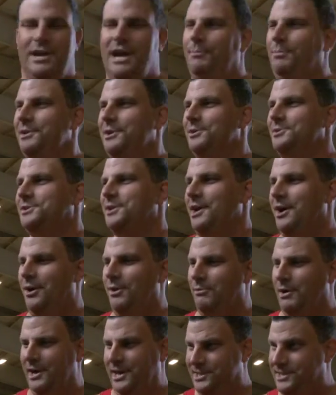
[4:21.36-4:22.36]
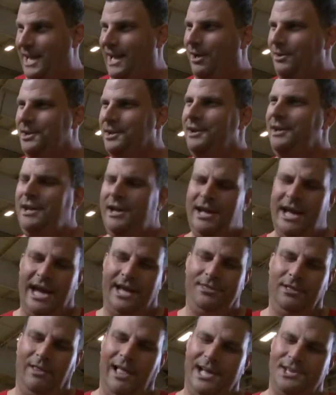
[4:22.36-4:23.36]
a couple years ago, an Italian,
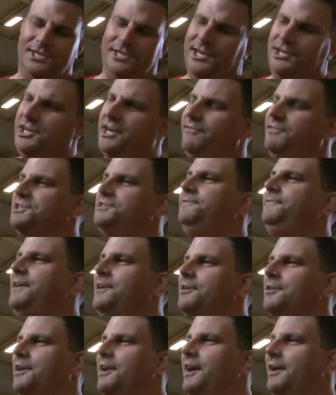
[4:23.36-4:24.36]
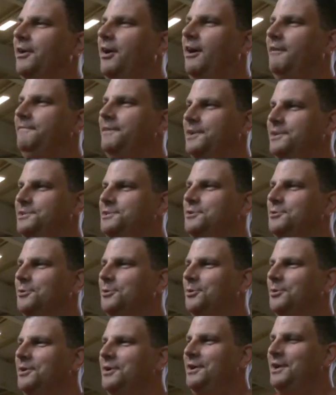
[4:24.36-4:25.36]
had the last digit of his finger cut off in a
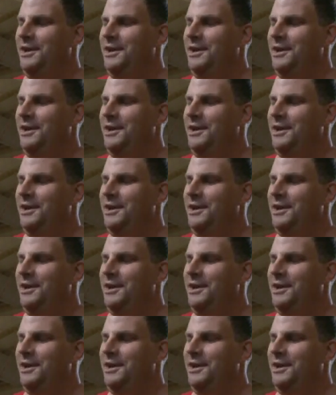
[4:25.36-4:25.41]
duel,